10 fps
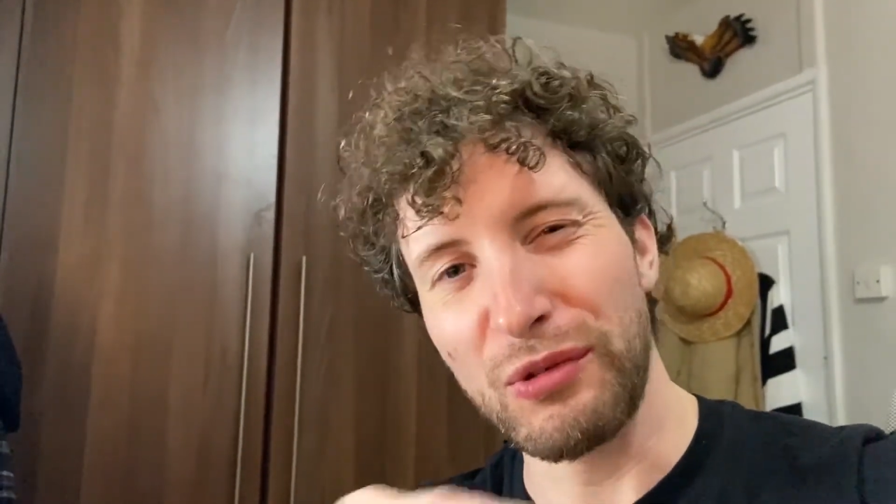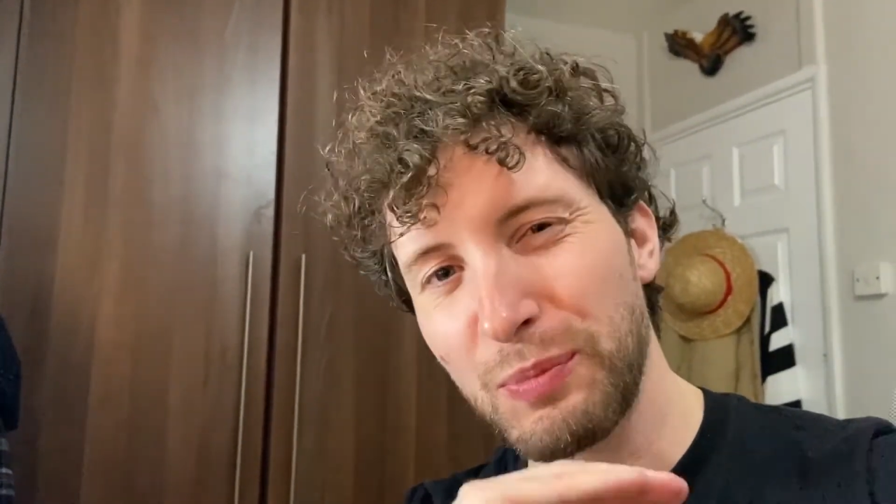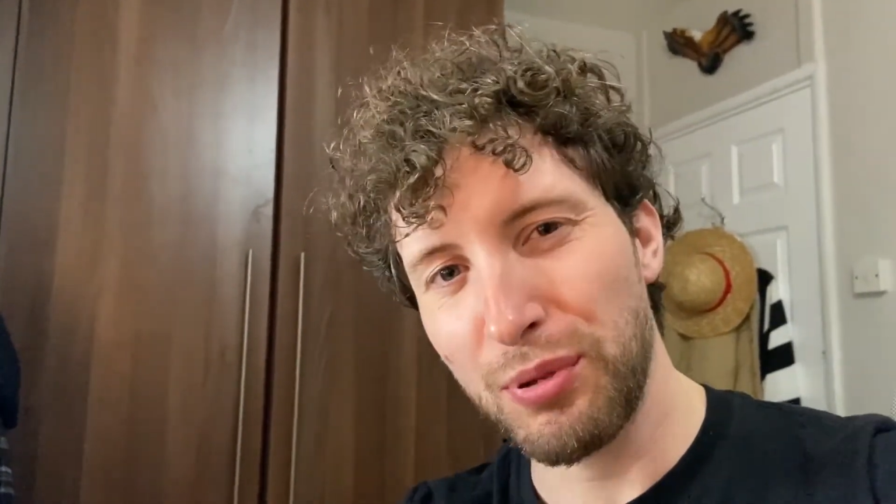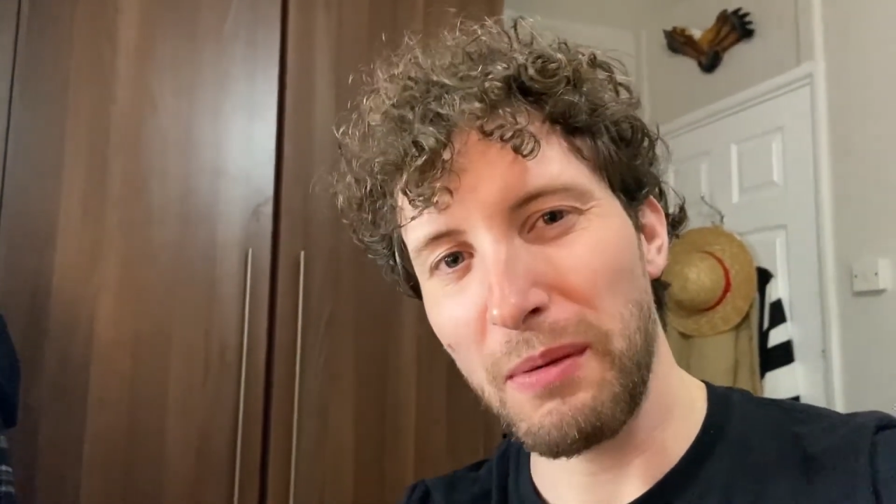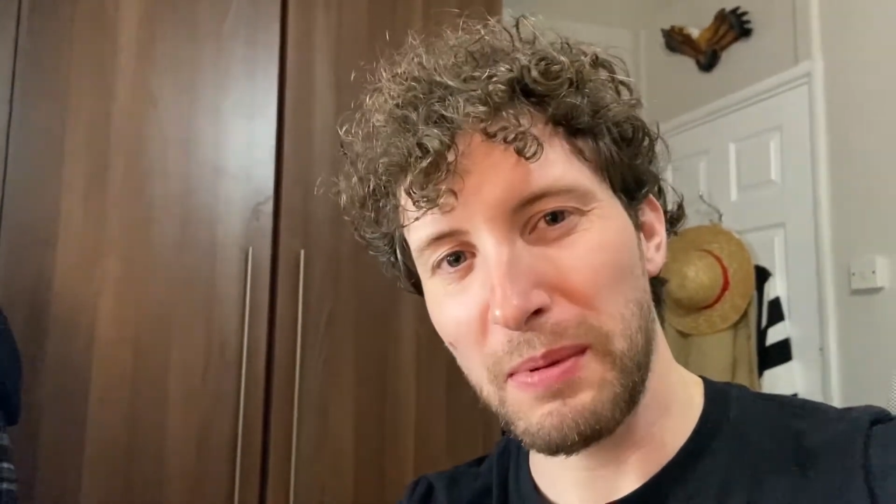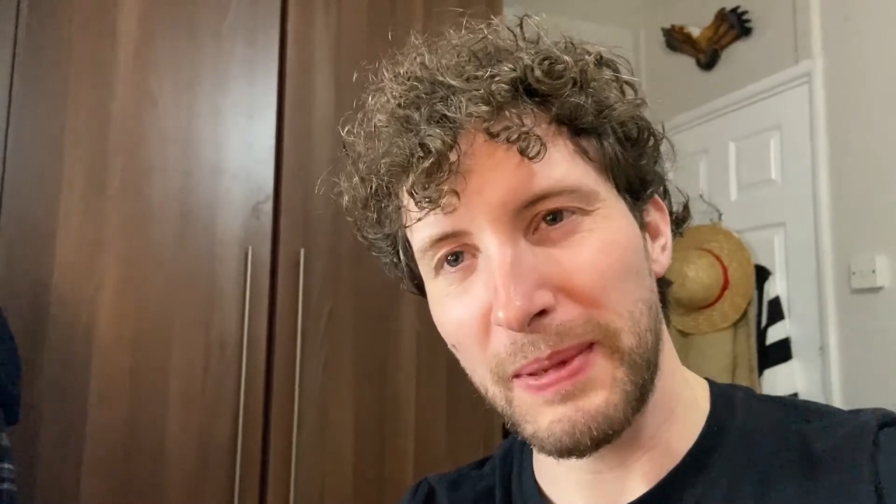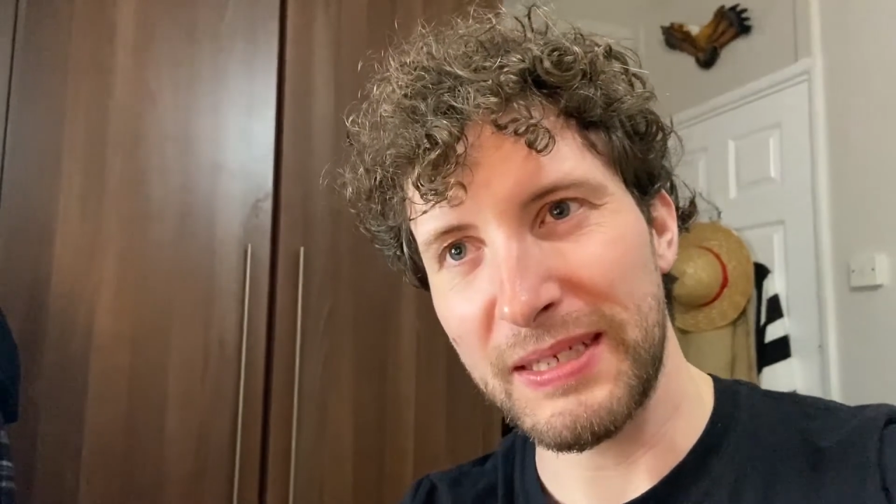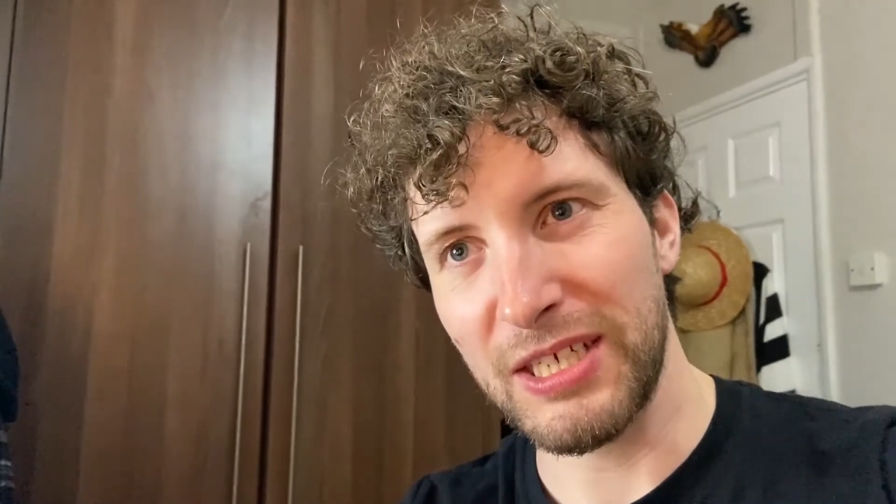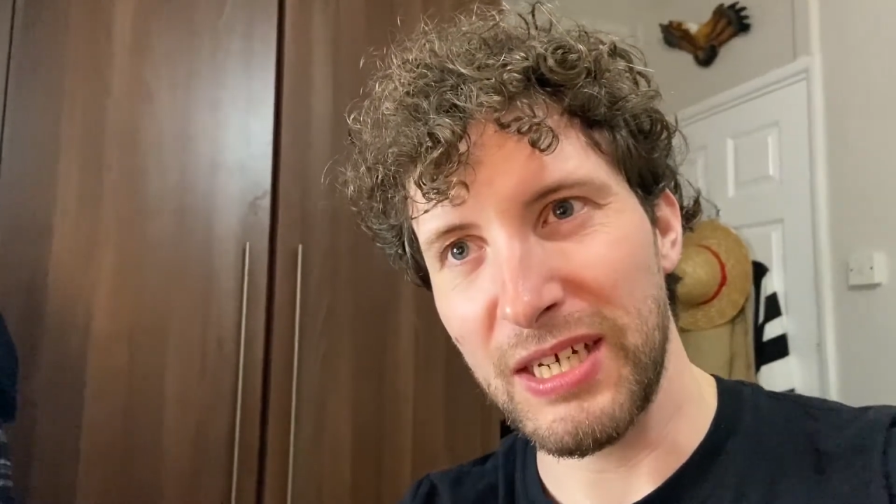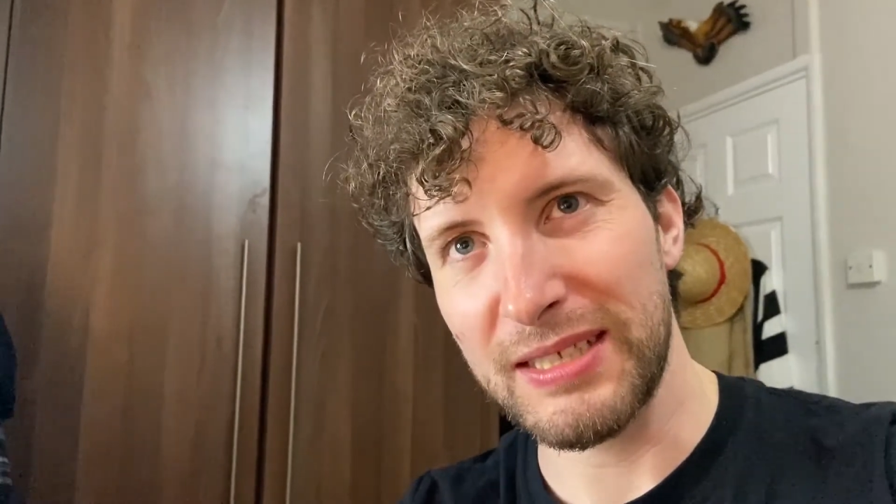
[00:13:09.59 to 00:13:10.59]
was probably
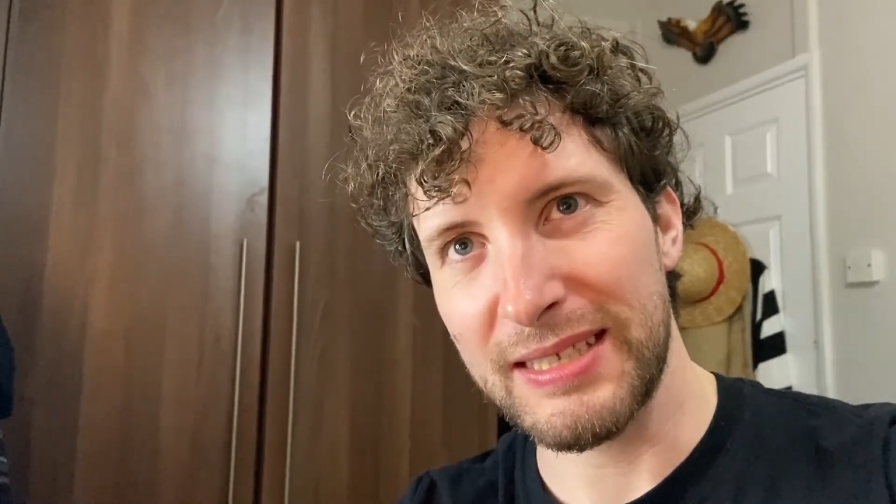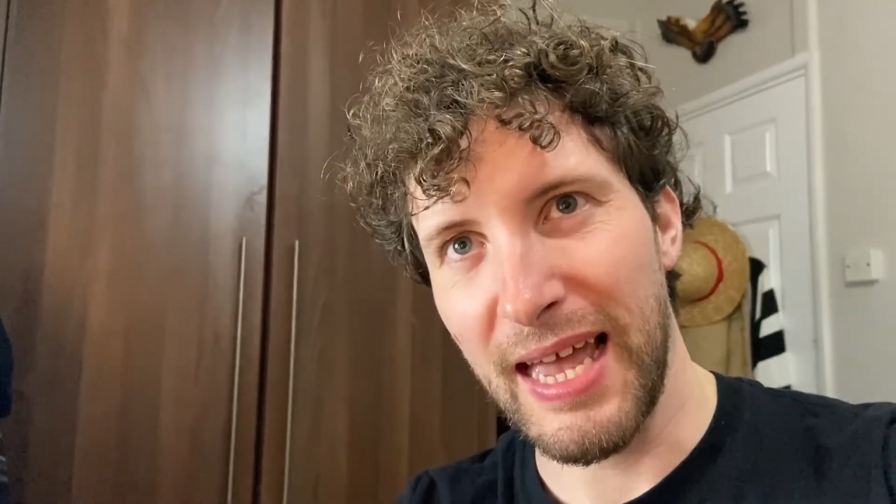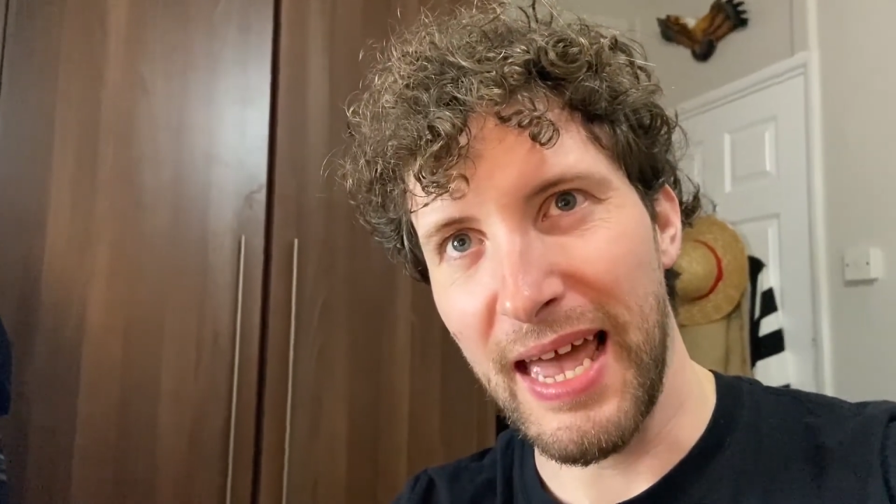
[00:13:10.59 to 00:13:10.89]
just